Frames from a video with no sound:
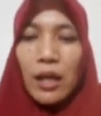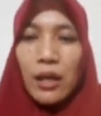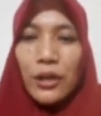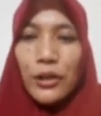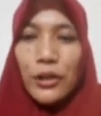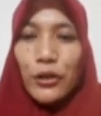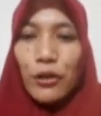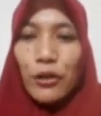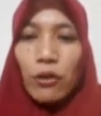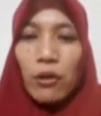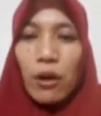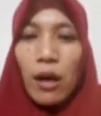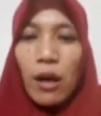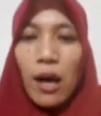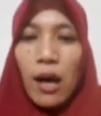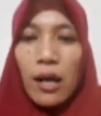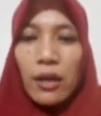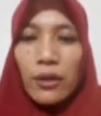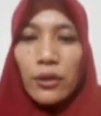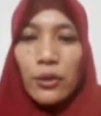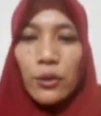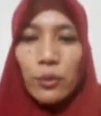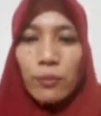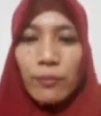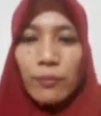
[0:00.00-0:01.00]
Your
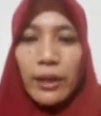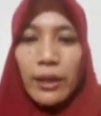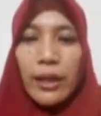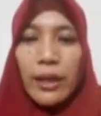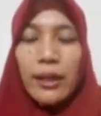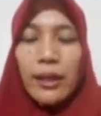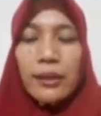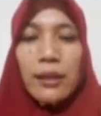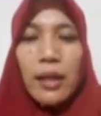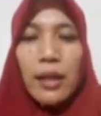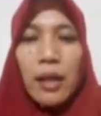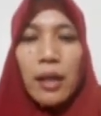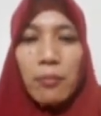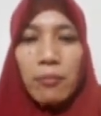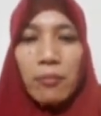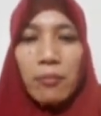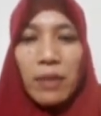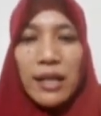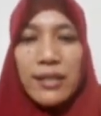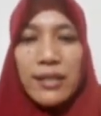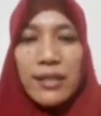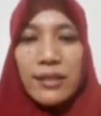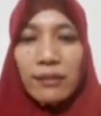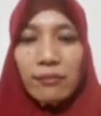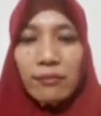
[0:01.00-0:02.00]
argument
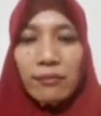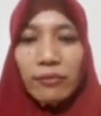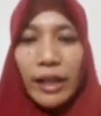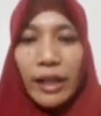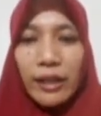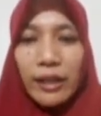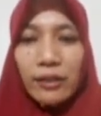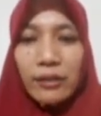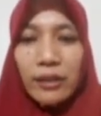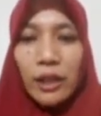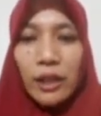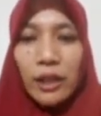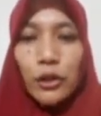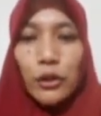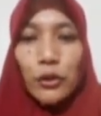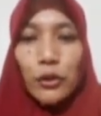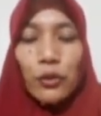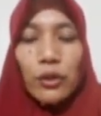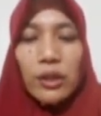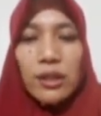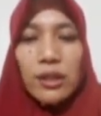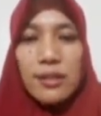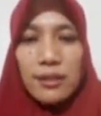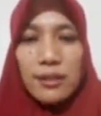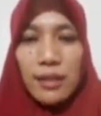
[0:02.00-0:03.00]
must connect it to
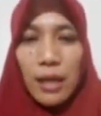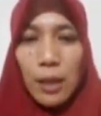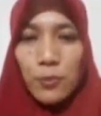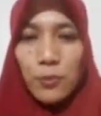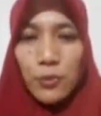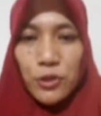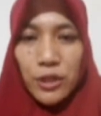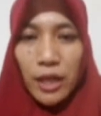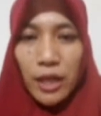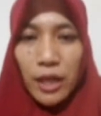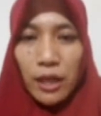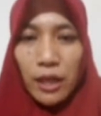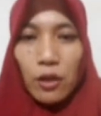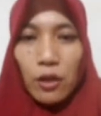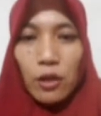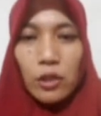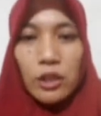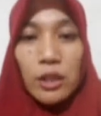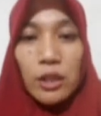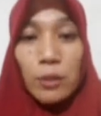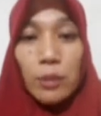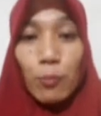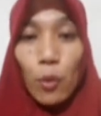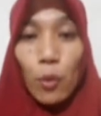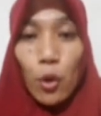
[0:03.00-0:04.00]
the subject or
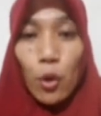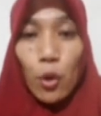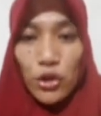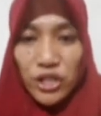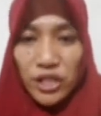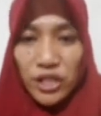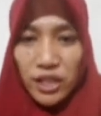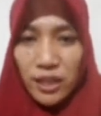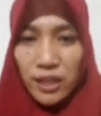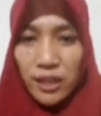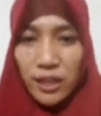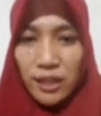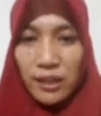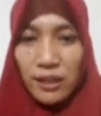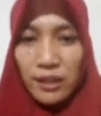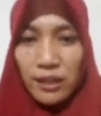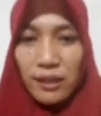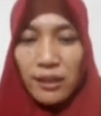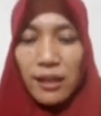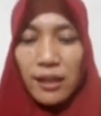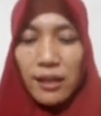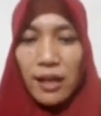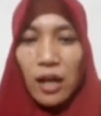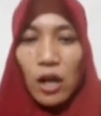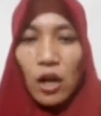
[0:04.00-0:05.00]
the motion
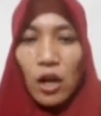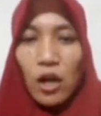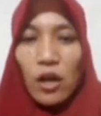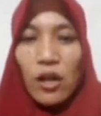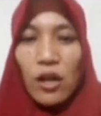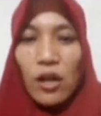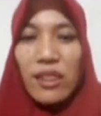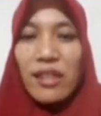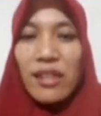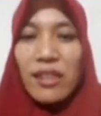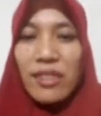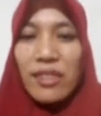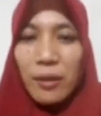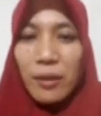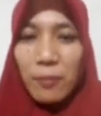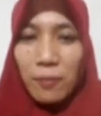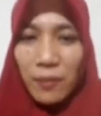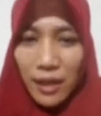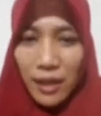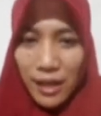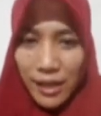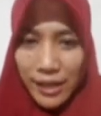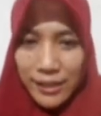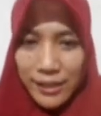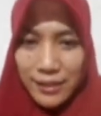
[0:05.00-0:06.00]
or the theme
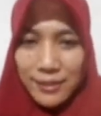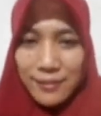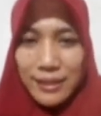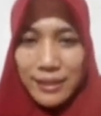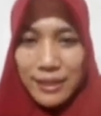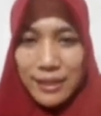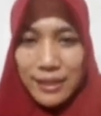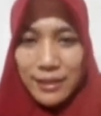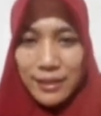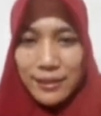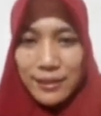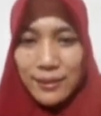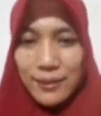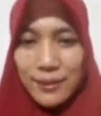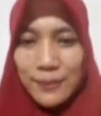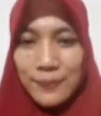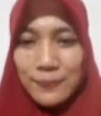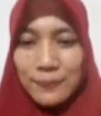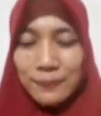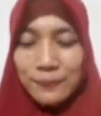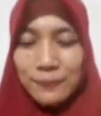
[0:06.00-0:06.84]
line here.